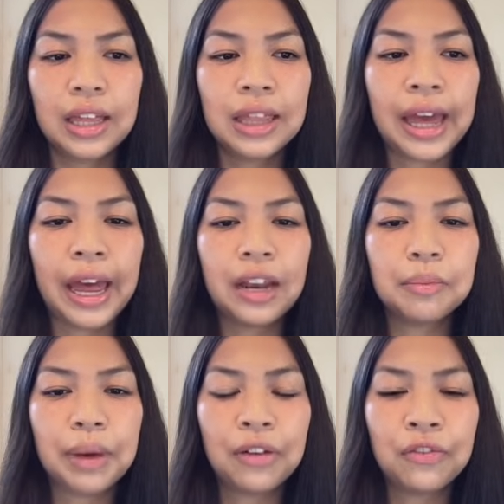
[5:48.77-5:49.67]

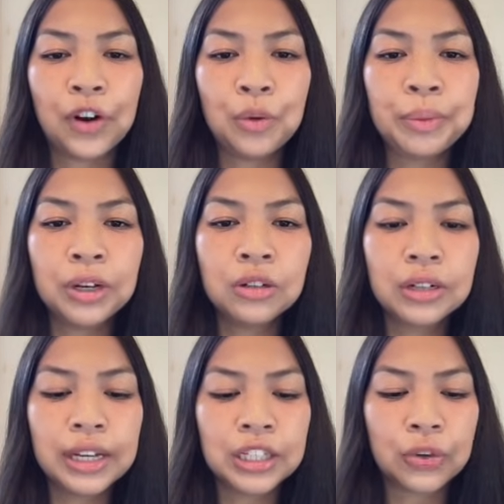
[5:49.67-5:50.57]
Then my phone
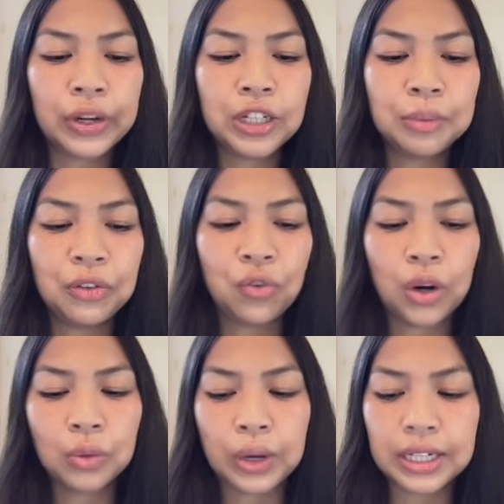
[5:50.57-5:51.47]
bill is going to be
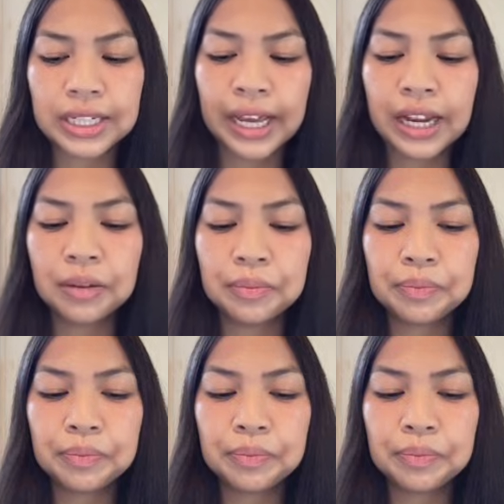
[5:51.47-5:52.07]
41.10.